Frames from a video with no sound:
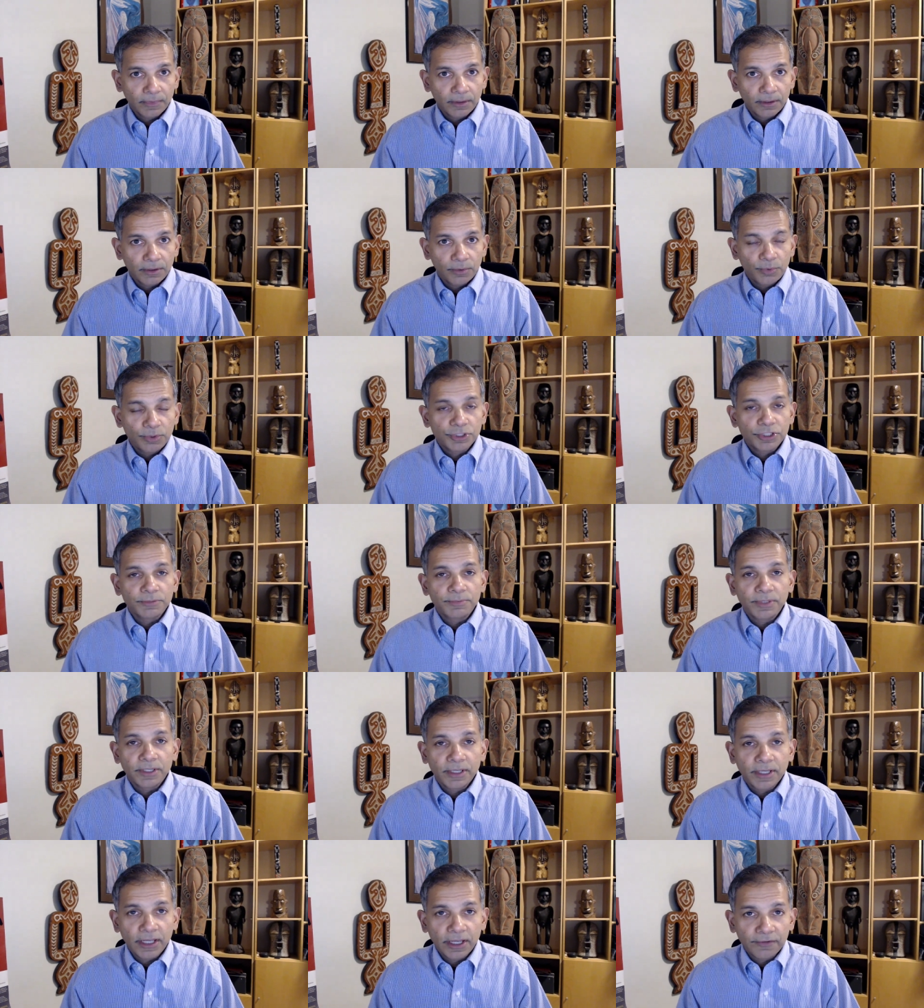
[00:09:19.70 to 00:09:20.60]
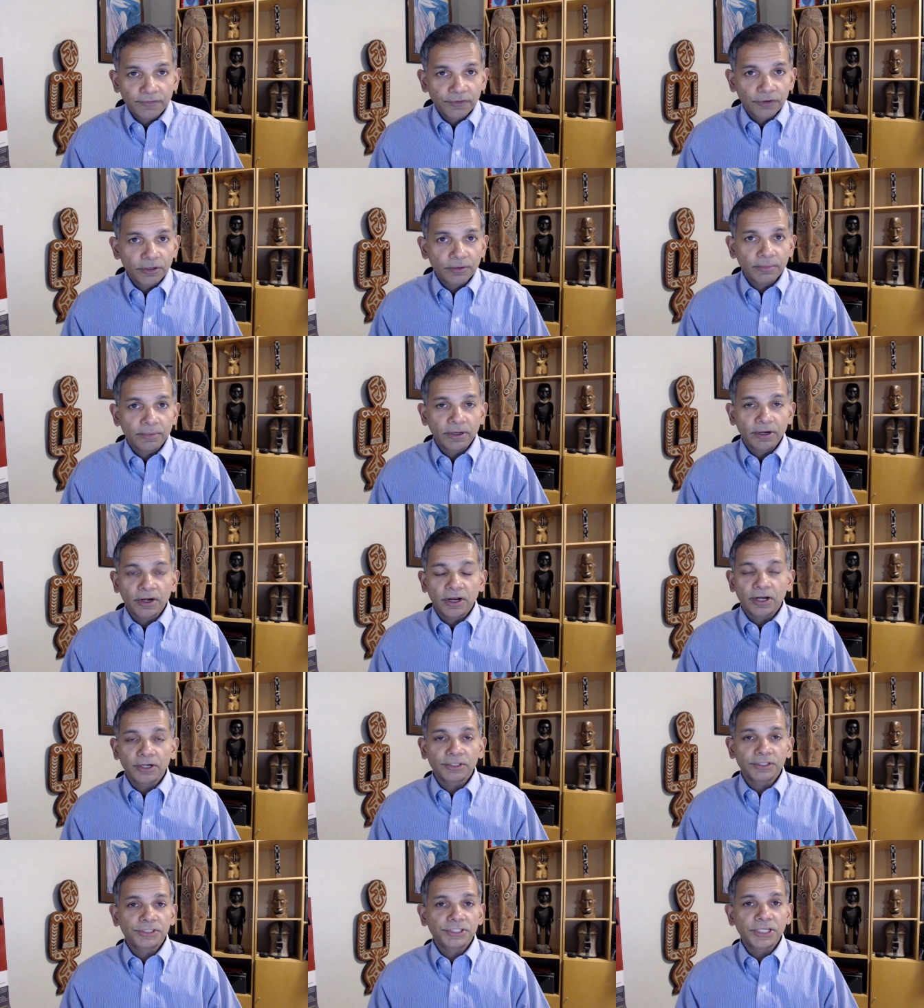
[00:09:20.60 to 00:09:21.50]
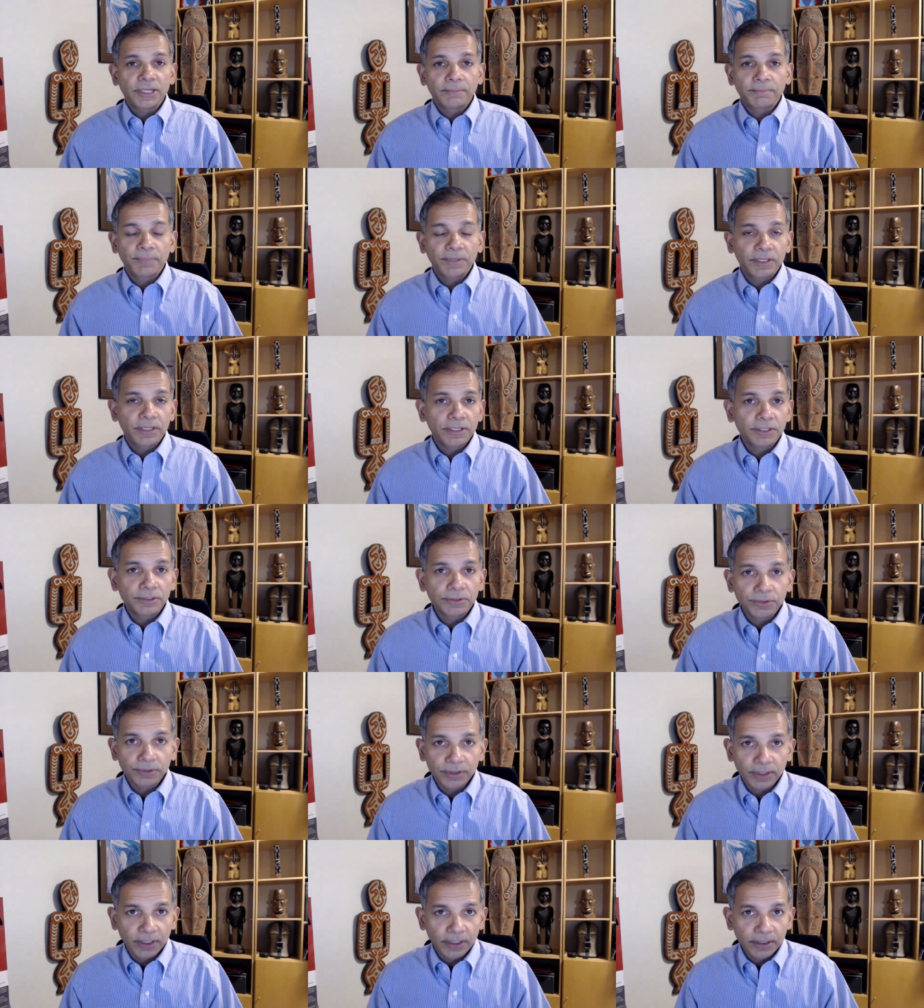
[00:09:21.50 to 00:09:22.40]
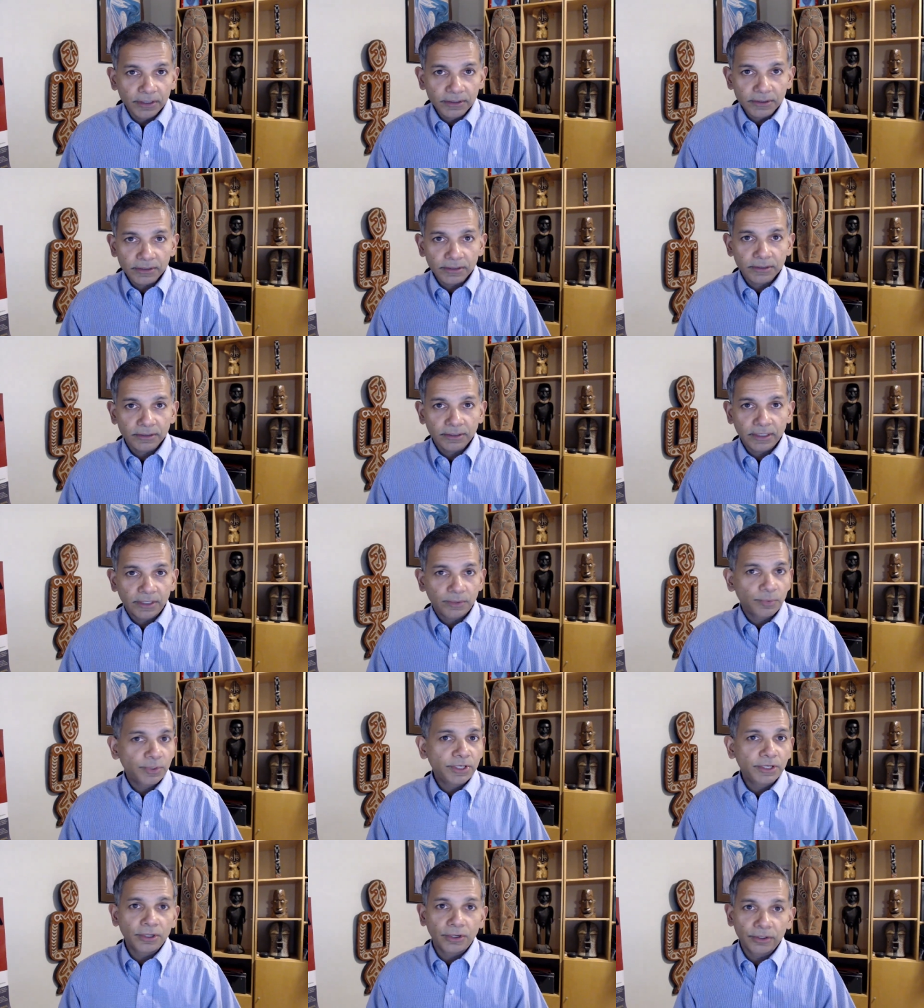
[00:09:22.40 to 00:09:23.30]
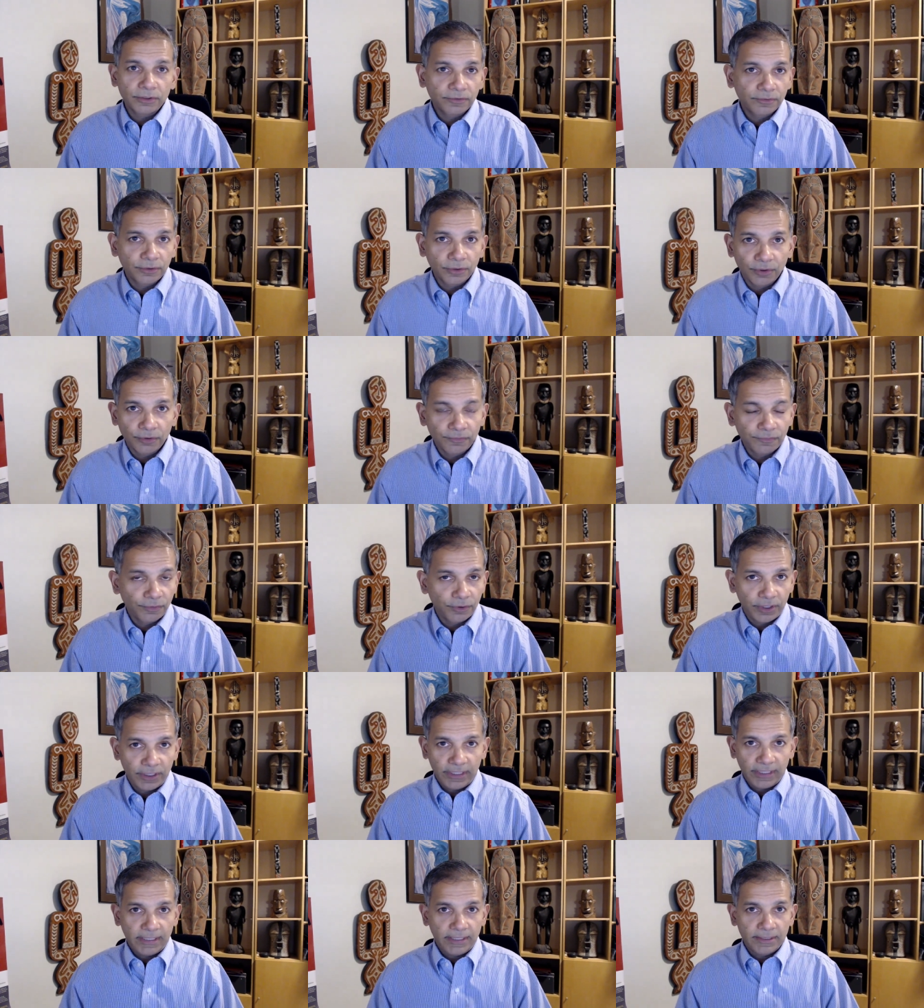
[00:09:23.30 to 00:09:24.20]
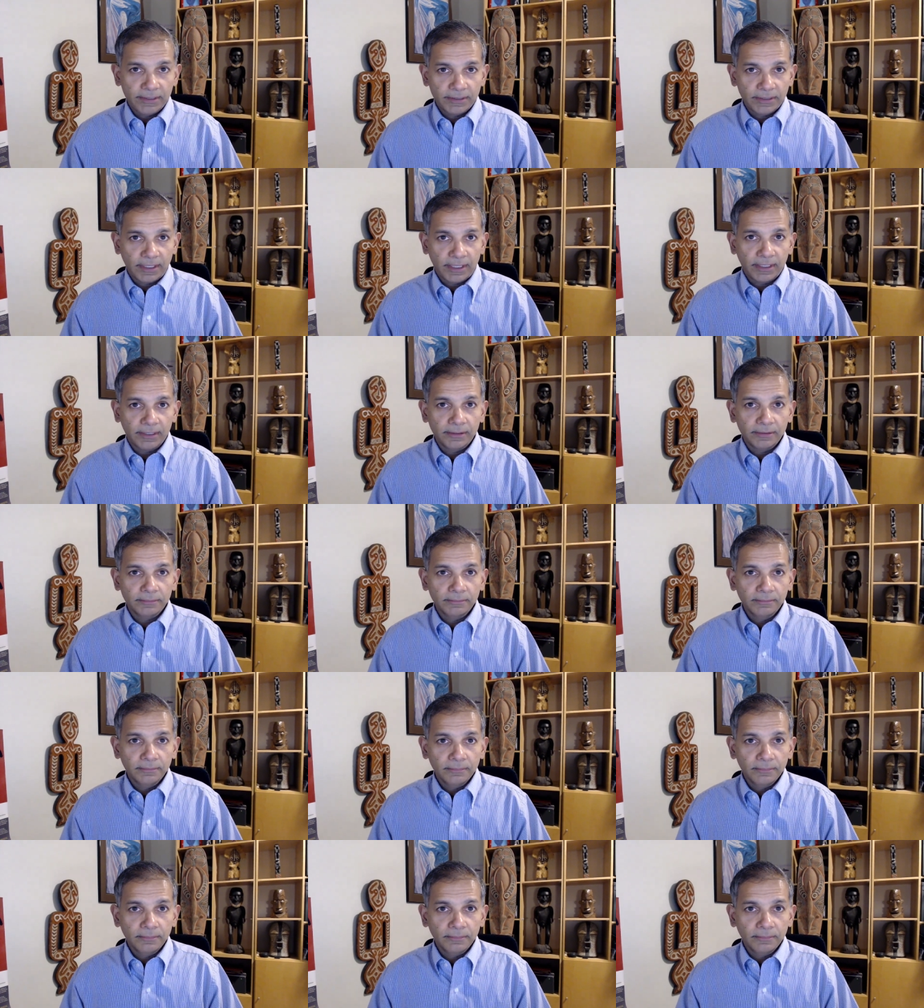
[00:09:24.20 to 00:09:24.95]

We should be careful about not jumping into things that we not, don't fully understand.